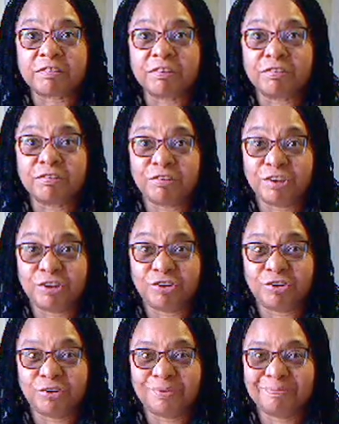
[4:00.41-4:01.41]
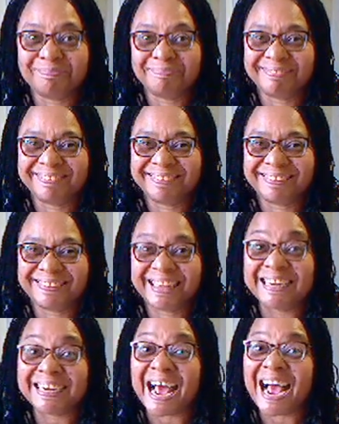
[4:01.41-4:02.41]
to teach you,
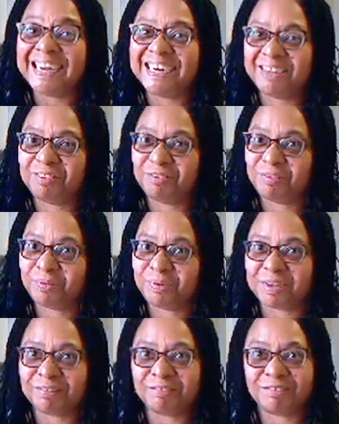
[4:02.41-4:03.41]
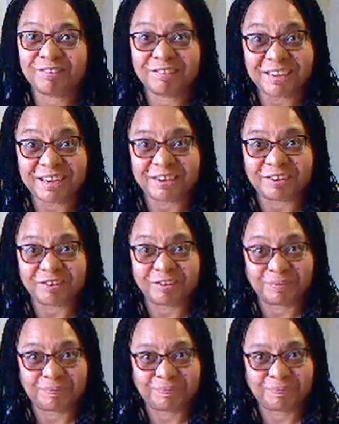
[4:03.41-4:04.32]
and I need students to teach.